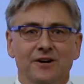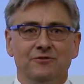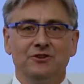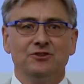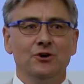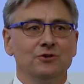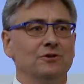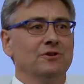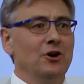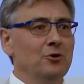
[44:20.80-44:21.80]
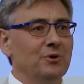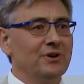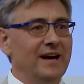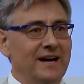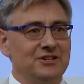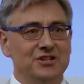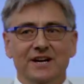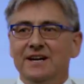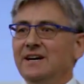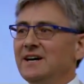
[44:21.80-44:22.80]
of the total global catch.
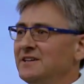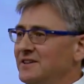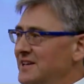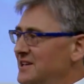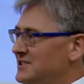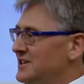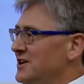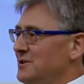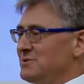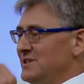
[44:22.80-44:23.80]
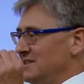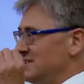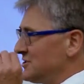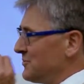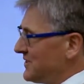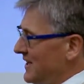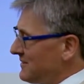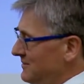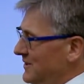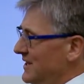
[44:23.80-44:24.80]
Under these circumstances, with
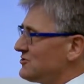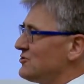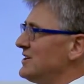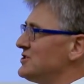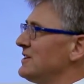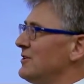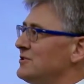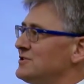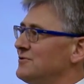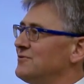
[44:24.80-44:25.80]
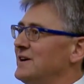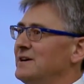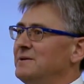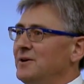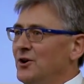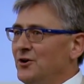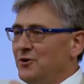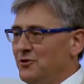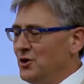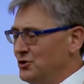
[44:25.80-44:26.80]
that tragic loss of
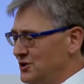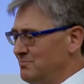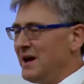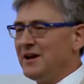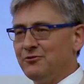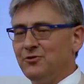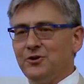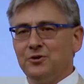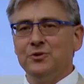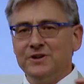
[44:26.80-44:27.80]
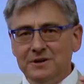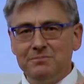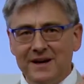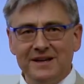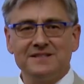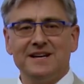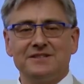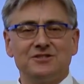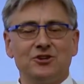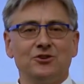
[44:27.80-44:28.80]
ocean megafauna, wouldn't it make
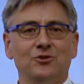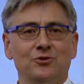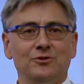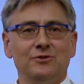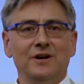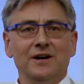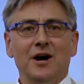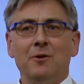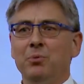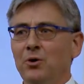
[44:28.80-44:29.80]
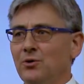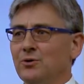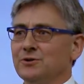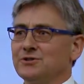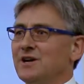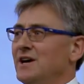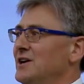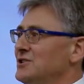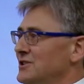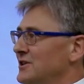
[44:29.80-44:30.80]
sense to call a pause
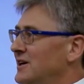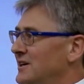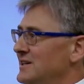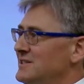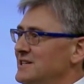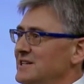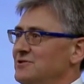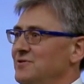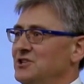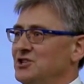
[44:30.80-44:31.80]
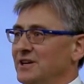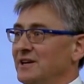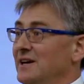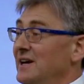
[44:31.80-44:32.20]
to high seas fishing?